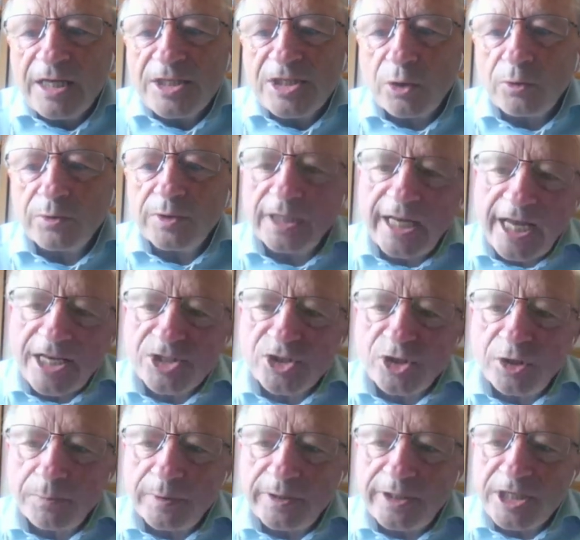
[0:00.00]
So in the
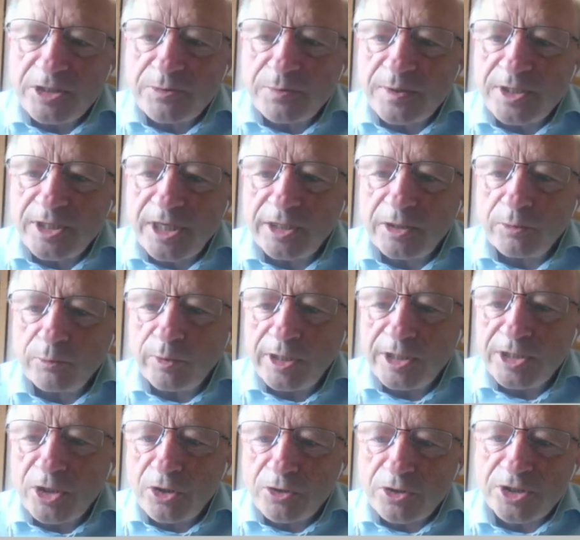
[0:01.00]
last couple of years, we started
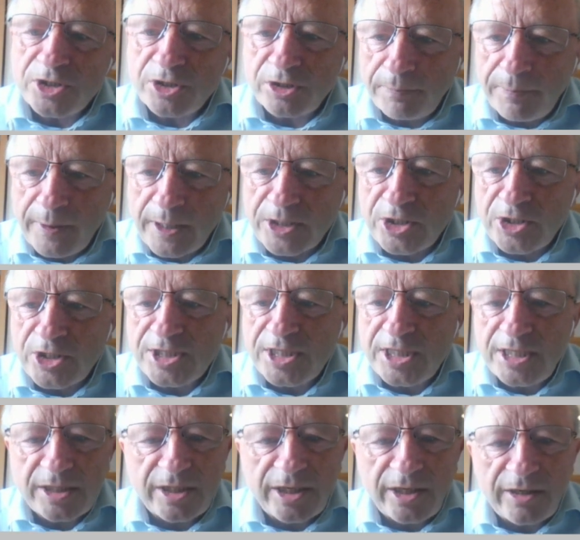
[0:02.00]
running socials. So the picture you
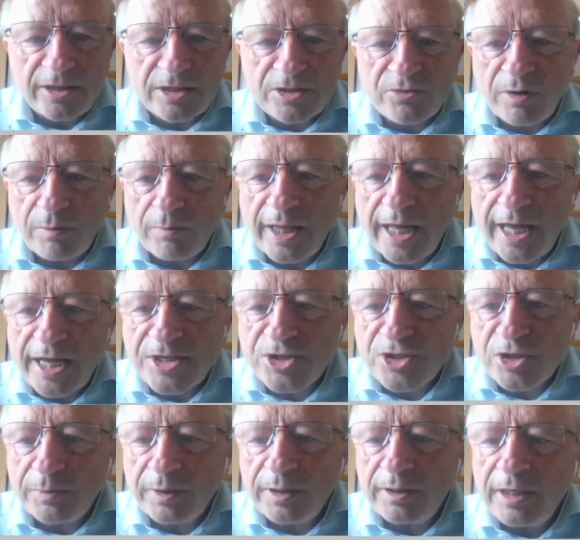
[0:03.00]
see there is from last
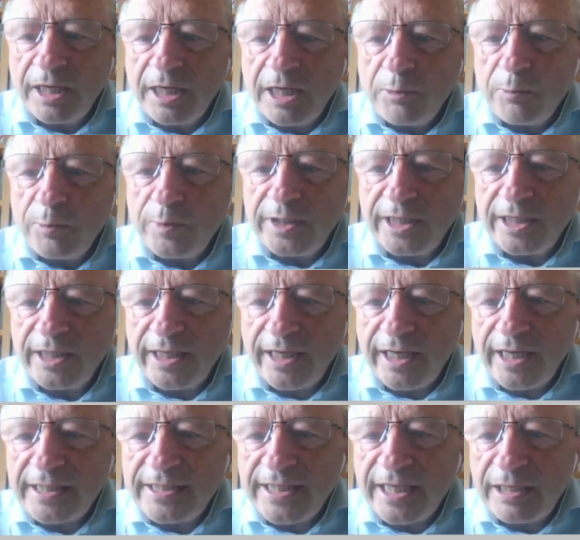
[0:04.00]
summer. We did
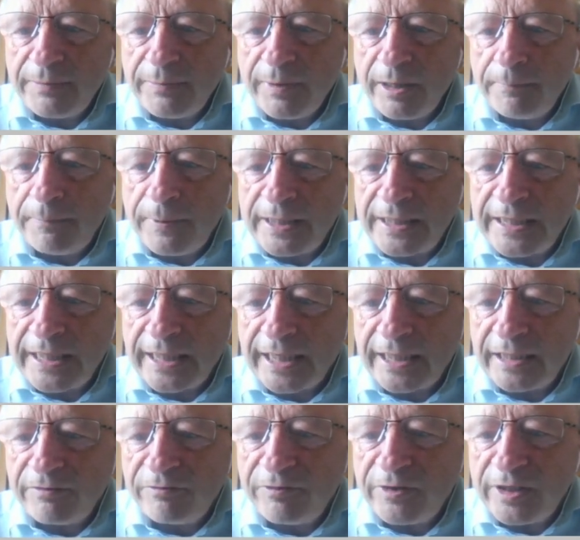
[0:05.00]
a teddy bear picnic in the